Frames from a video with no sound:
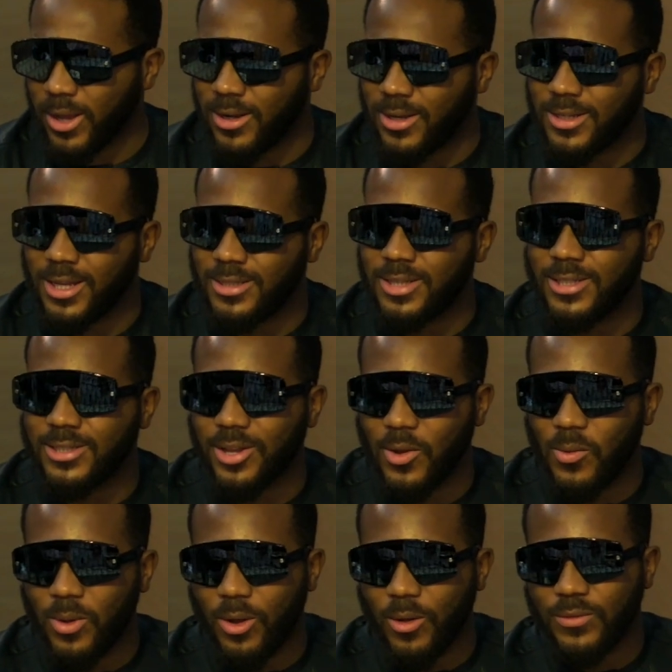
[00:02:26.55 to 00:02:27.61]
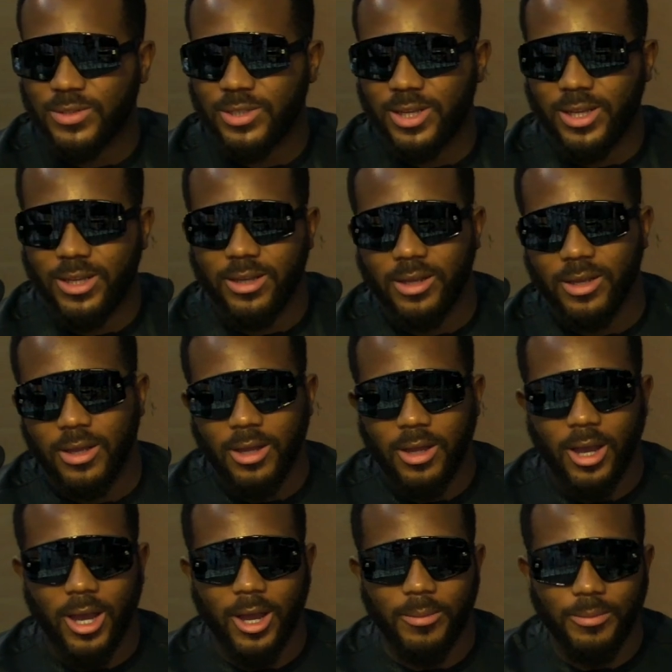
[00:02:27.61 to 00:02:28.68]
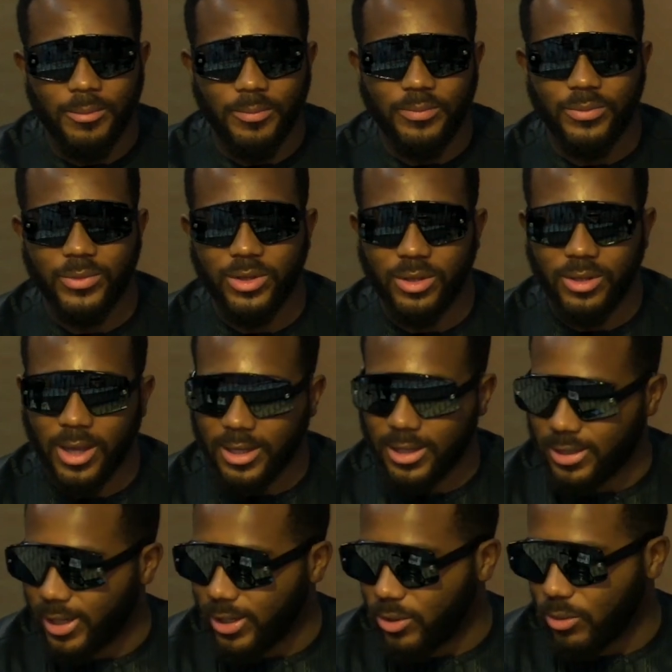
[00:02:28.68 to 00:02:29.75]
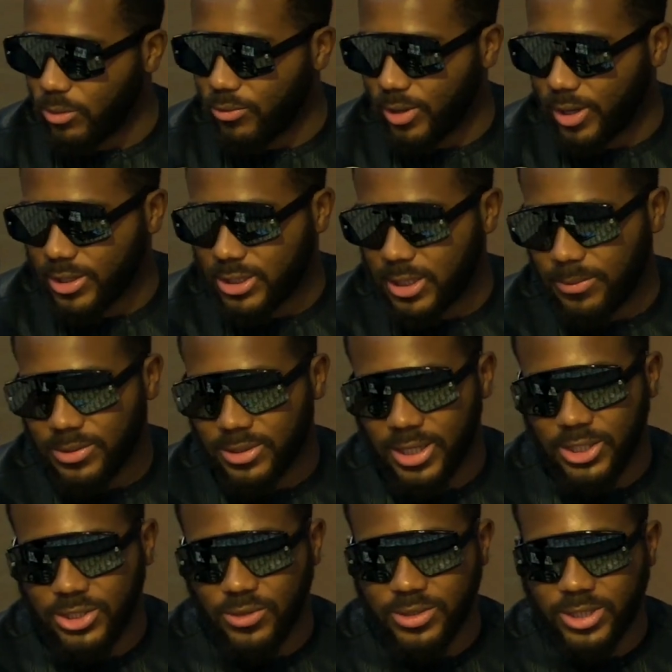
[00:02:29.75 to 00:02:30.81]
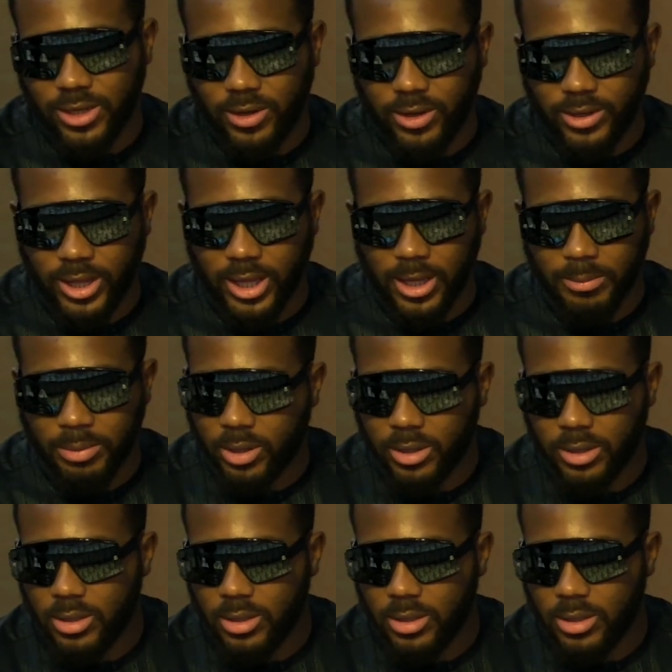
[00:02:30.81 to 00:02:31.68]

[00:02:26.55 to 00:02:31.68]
It's, yeah. it's going well. Obviously, in any normal relationship, there's issues here and there, but